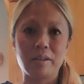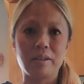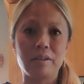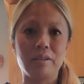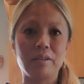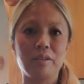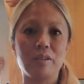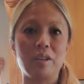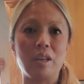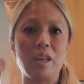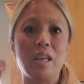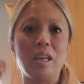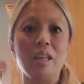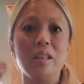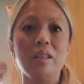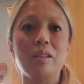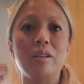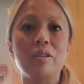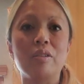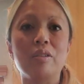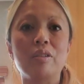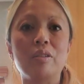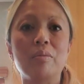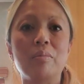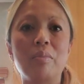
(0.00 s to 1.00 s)
Okay, and
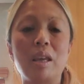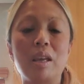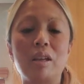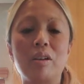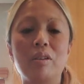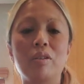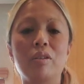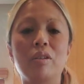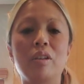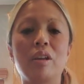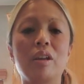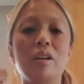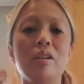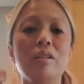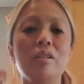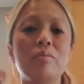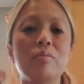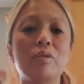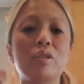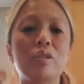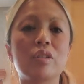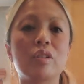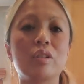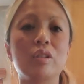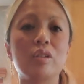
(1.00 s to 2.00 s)
there's the mango there. I'm
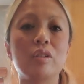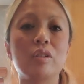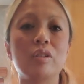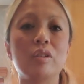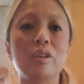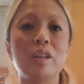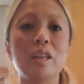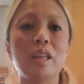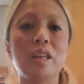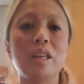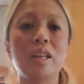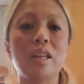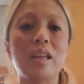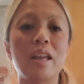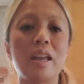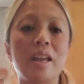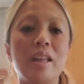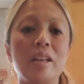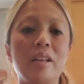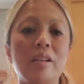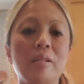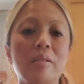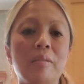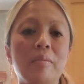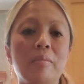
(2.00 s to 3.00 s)
just going to go ahead
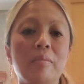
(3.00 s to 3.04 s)
and